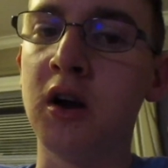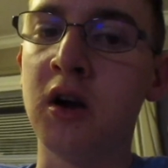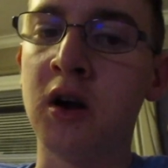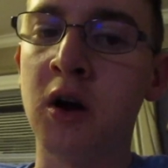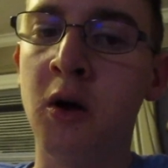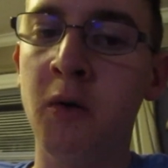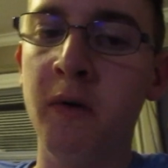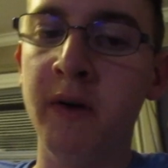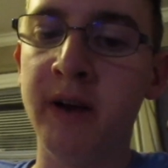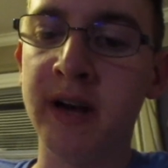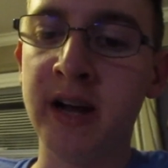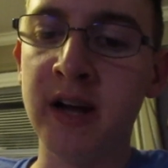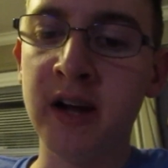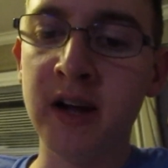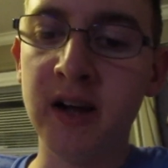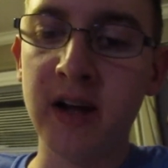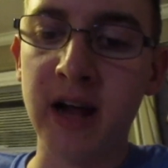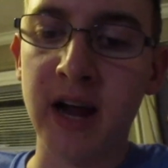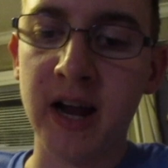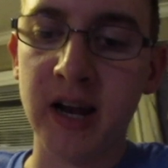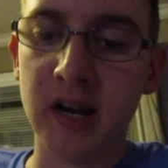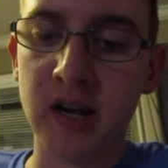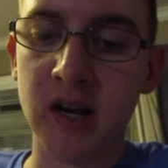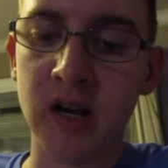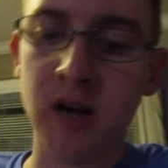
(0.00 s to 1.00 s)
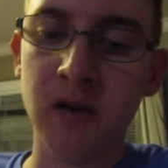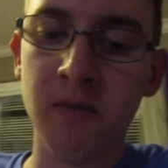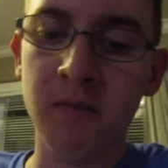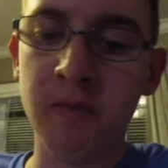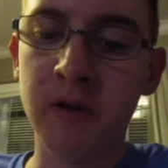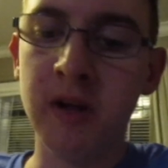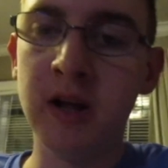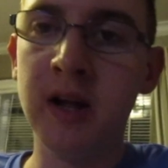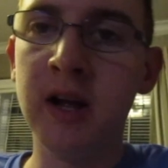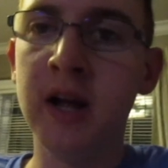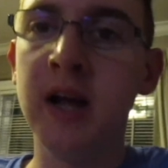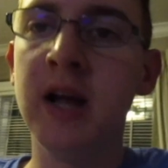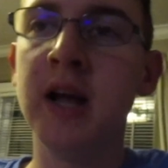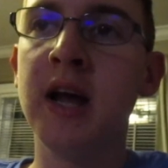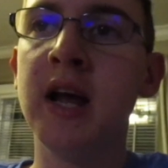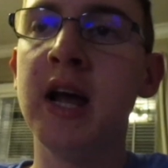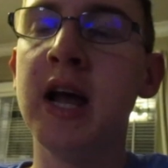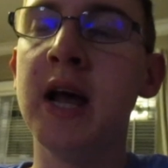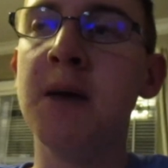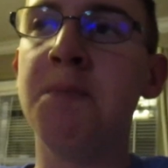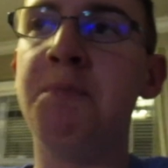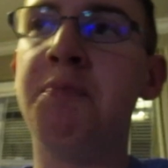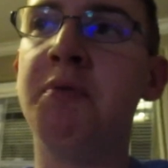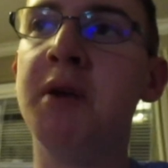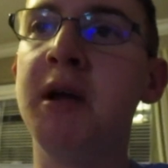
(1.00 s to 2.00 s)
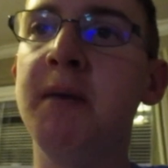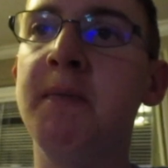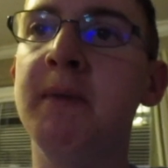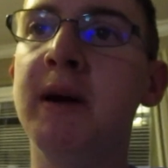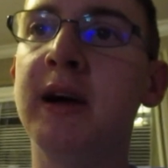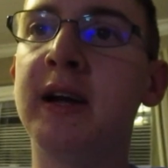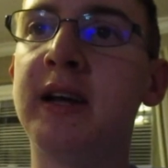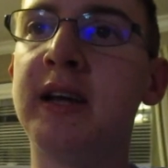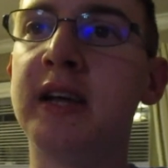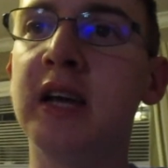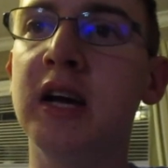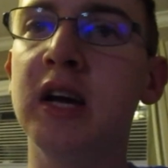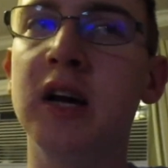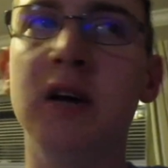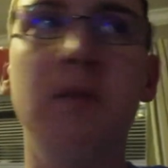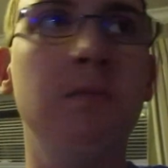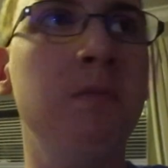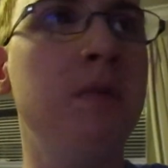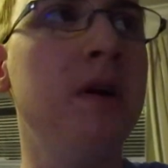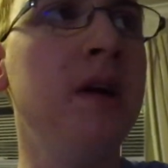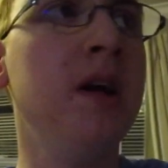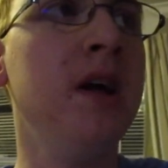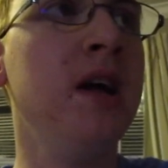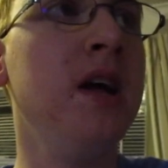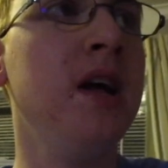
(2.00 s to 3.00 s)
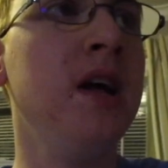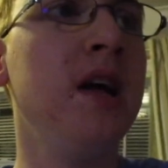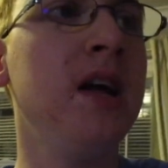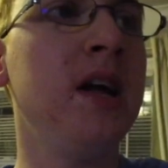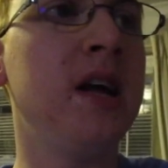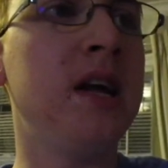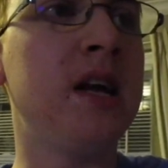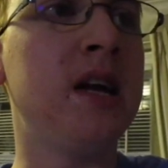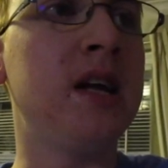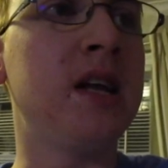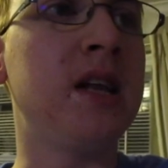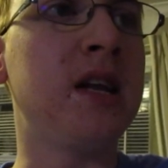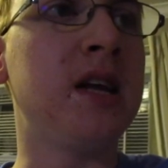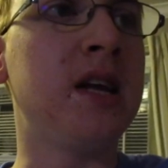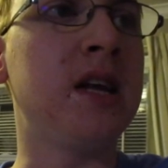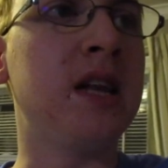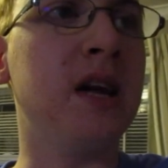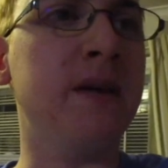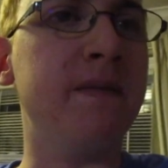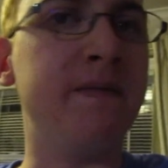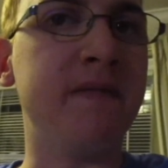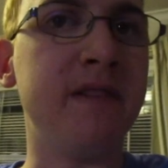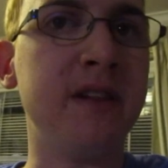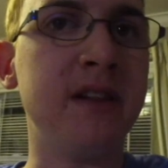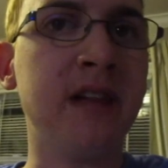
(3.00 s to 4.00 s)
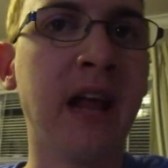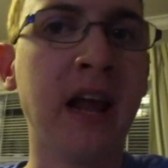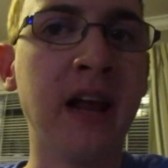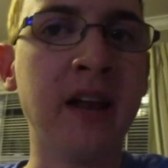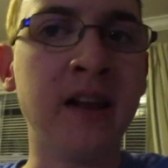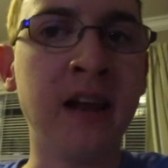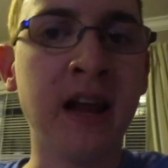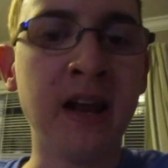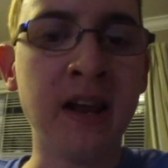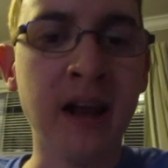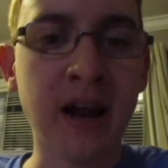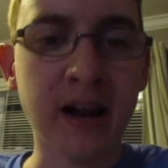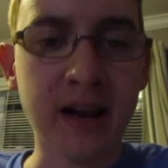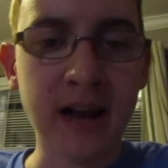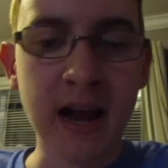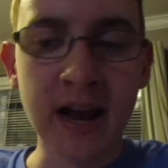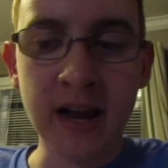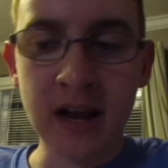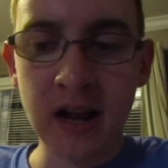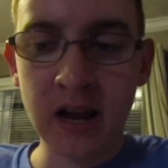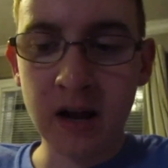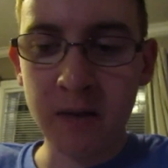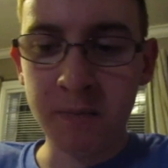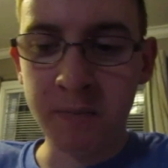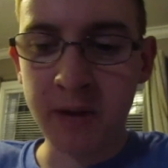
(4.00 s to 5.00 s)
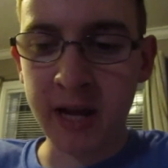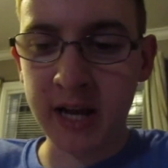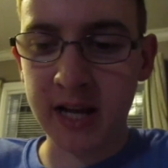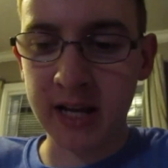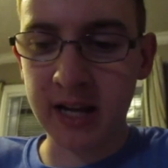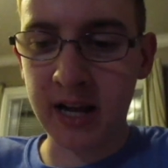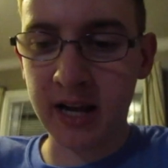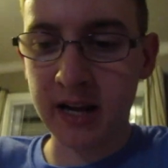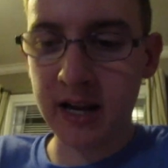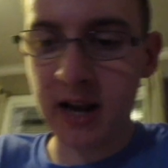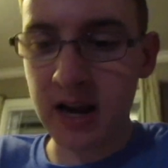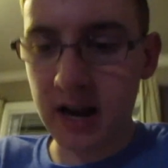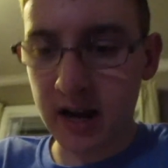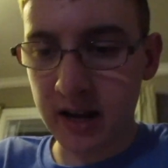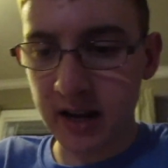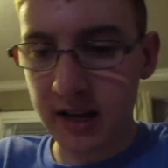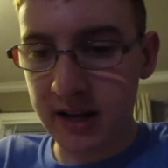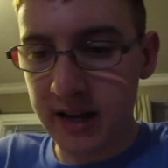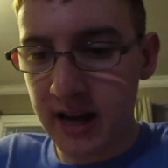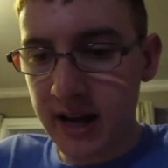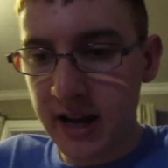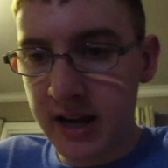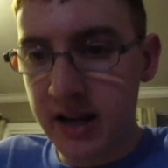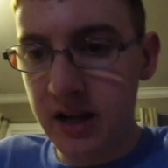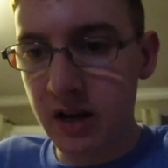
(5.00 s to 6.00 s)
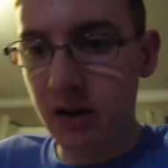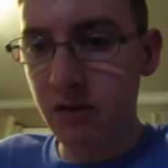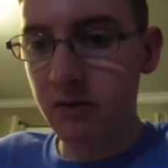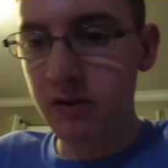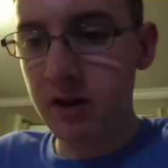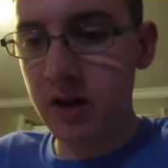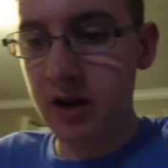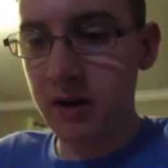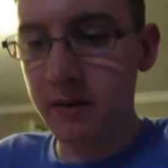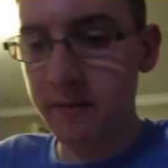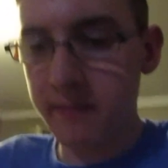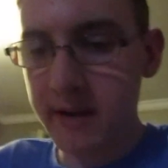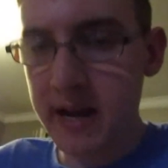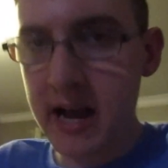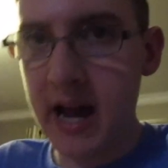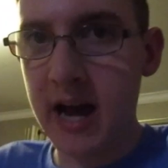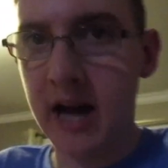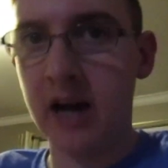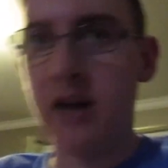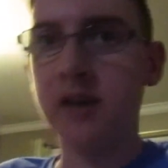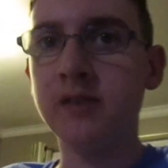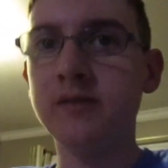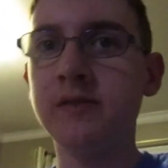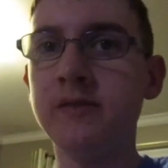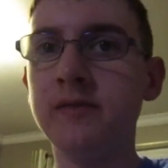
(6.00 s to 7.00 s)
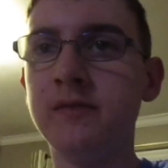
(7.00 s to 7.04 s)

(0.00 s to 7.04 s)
going there and pretty much stuff like that, pictures like that I see. So yeah.